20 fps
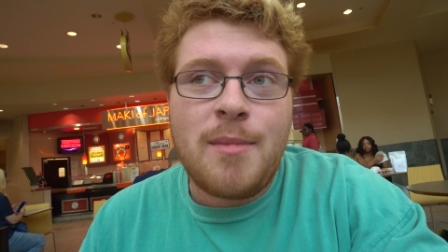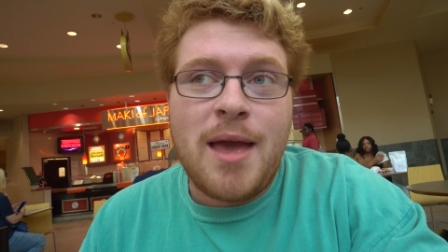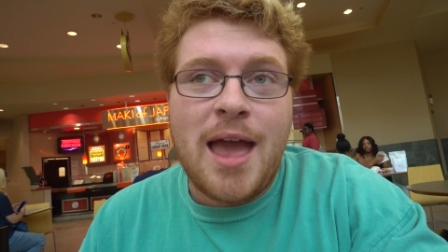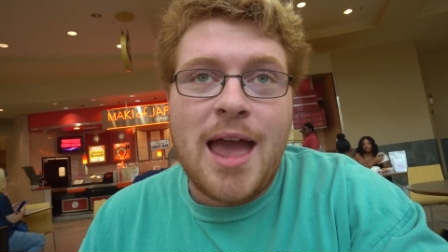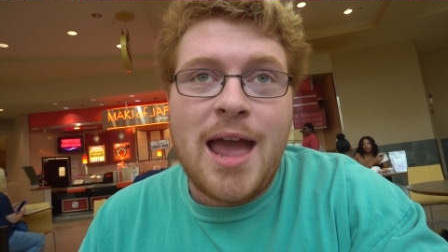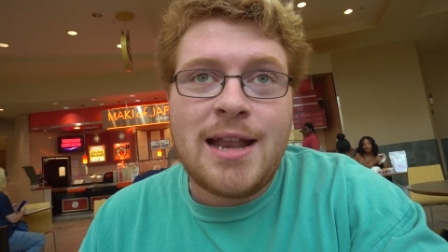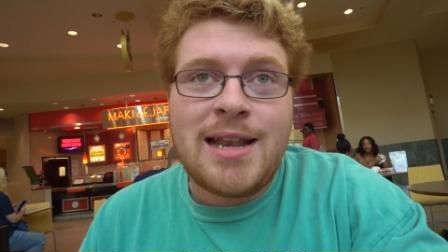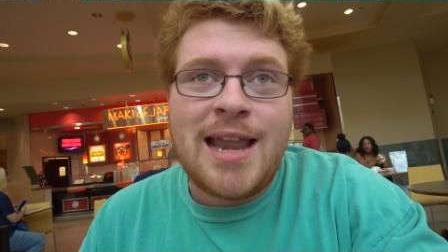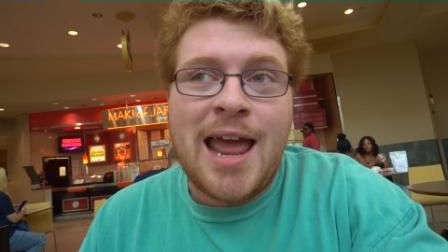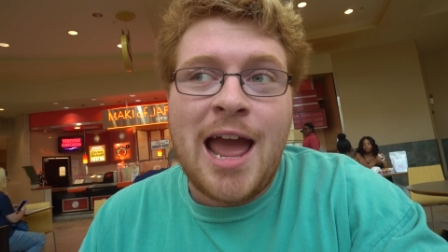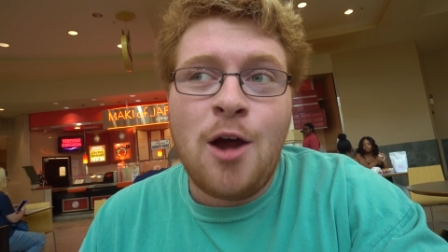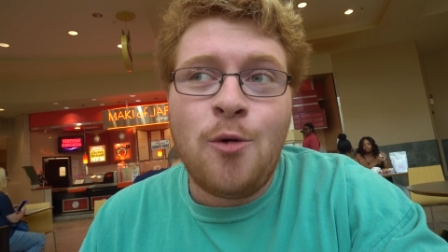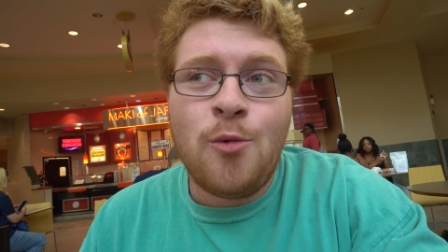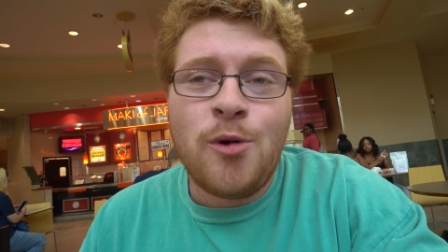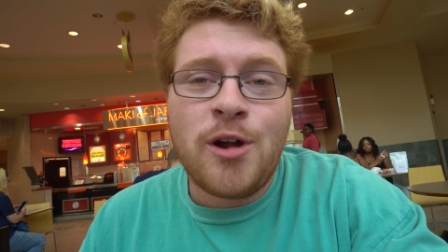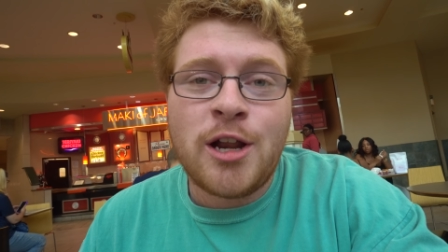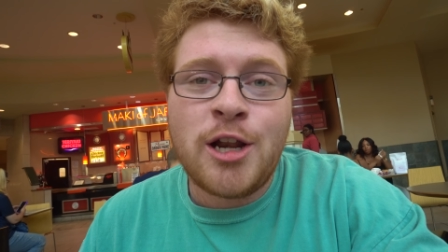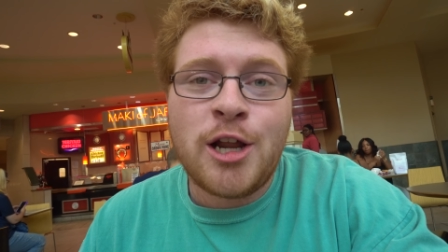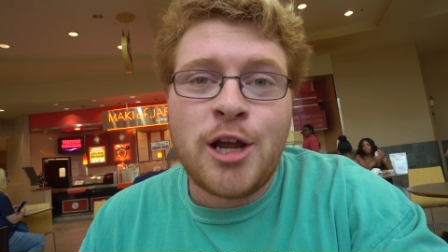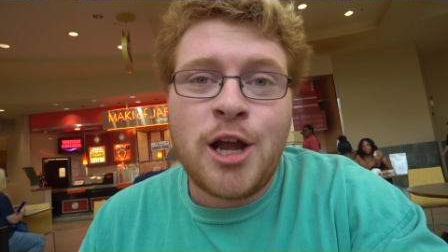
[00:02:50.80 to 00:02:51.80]
And now
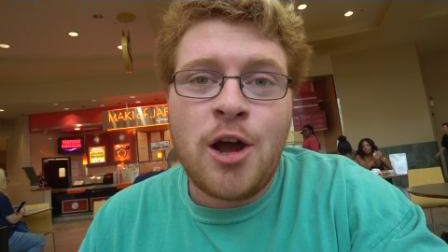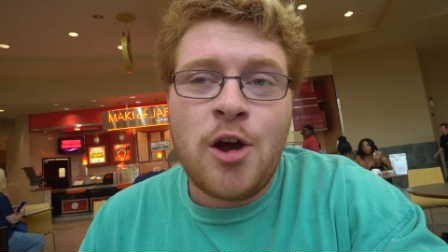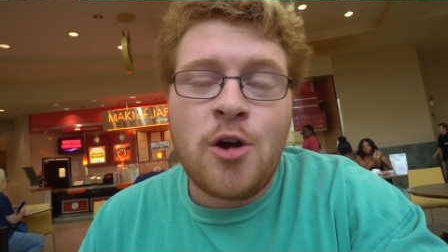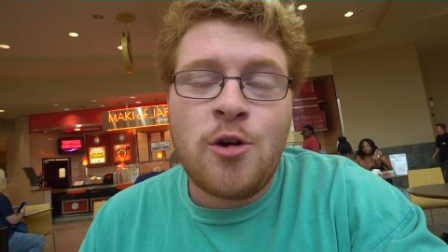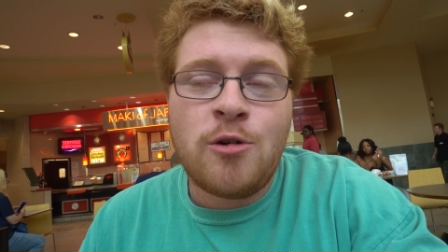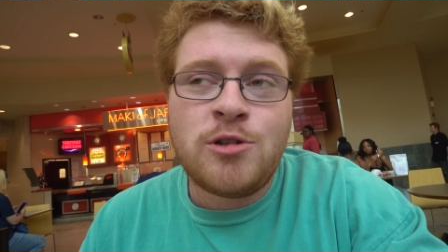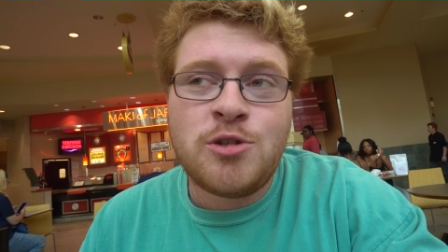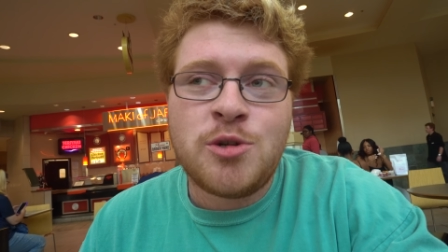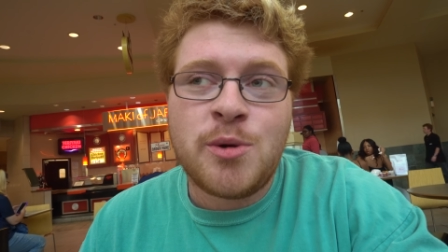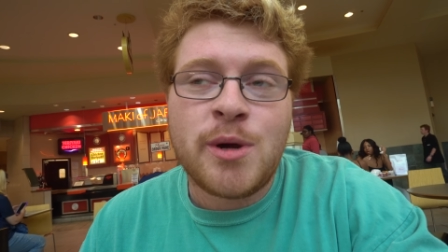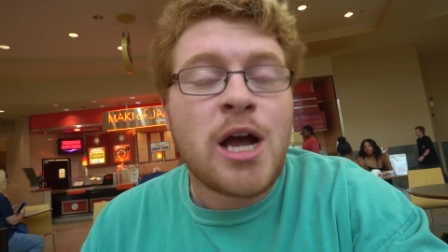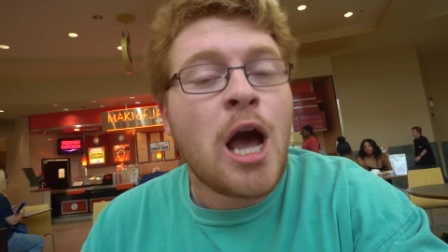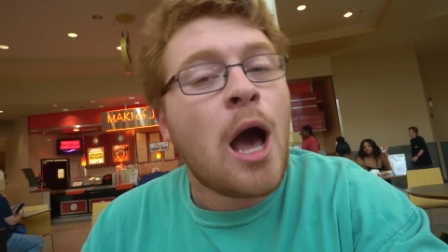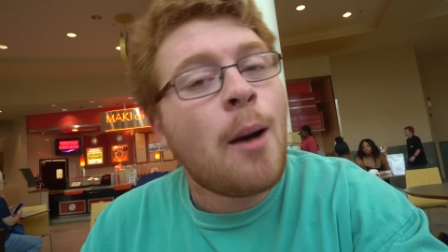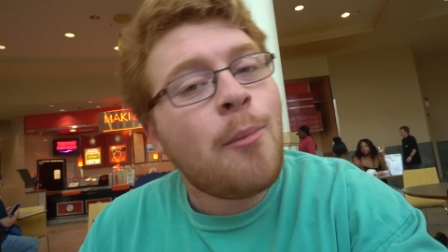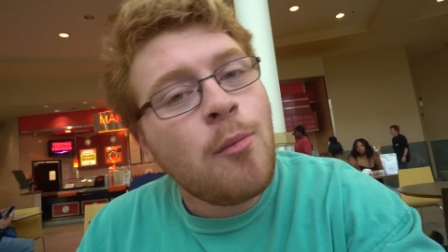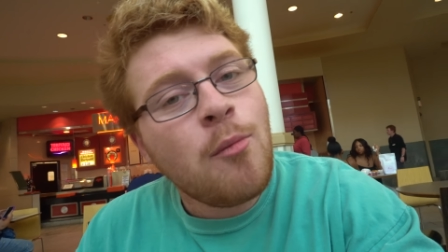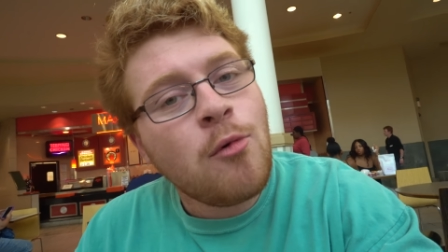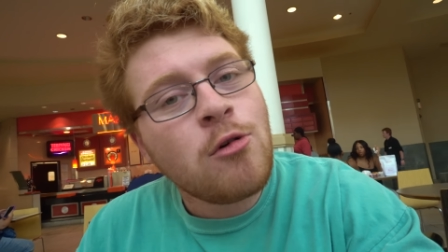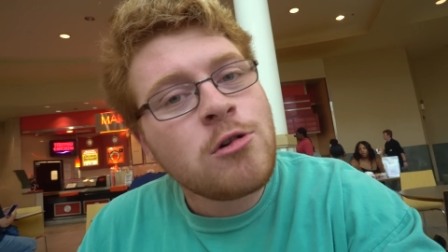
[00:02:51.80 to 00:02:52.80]
we're gonna go to a
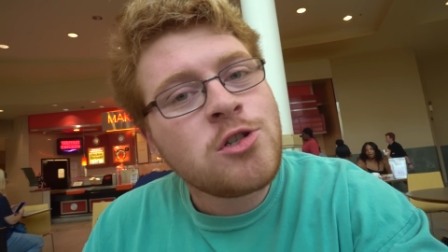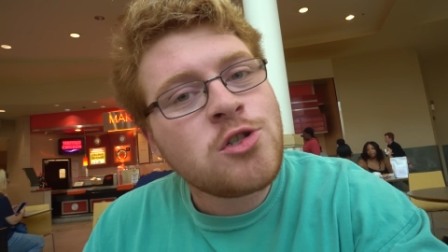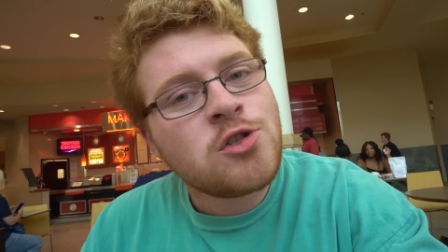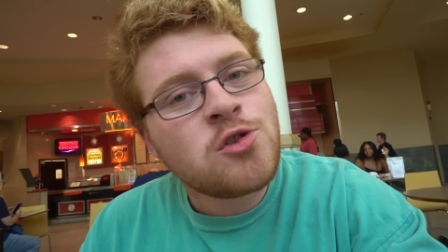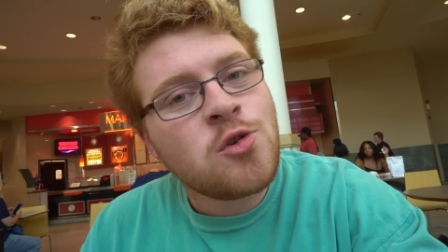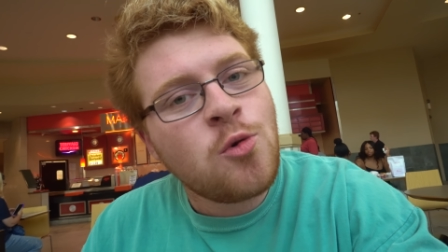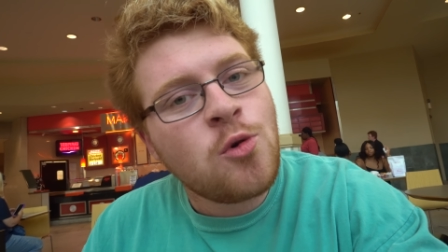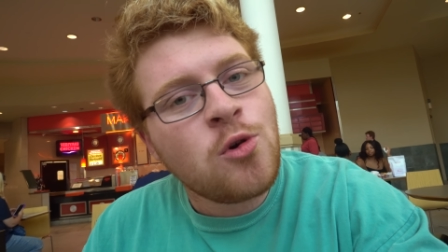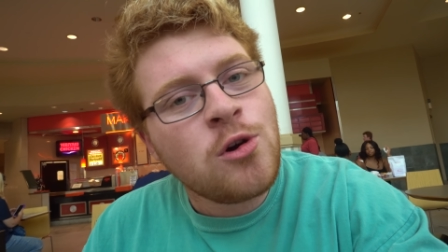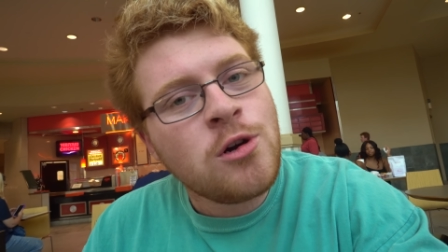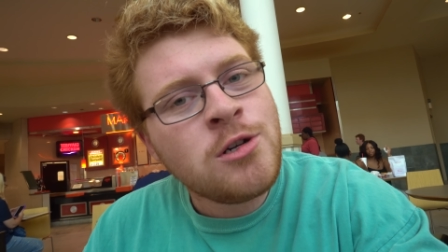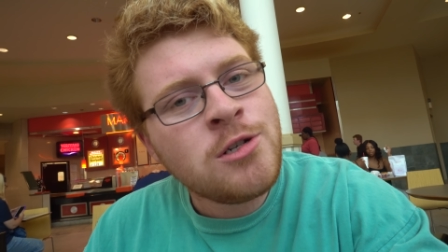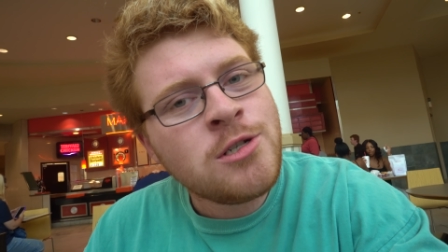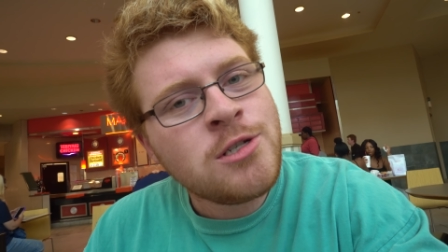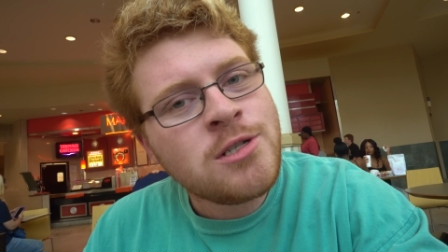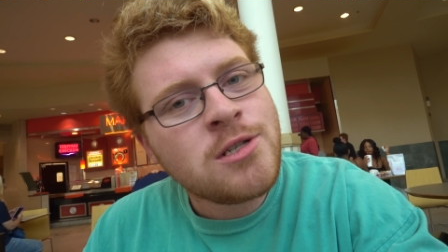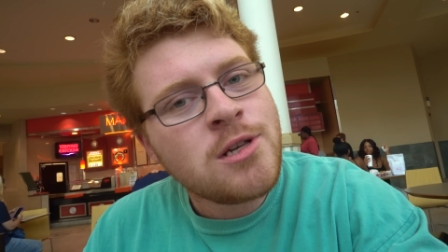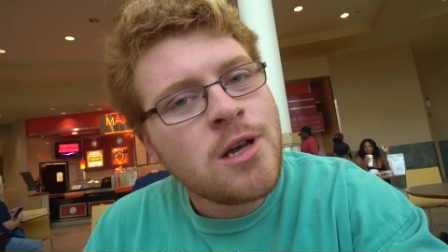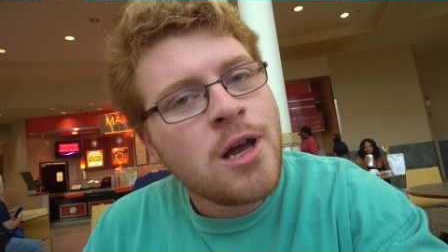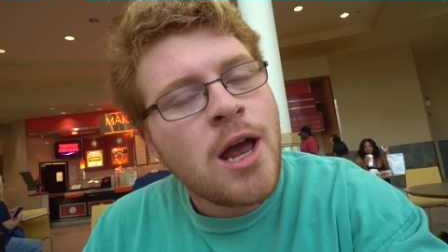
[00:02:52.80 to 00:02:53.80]
couple more
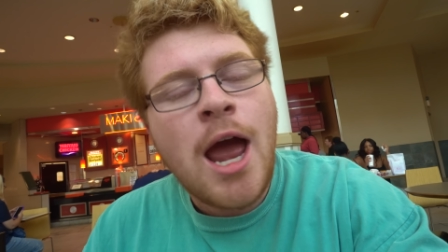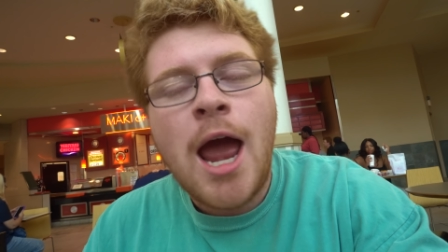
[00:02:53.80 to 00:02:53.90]
stores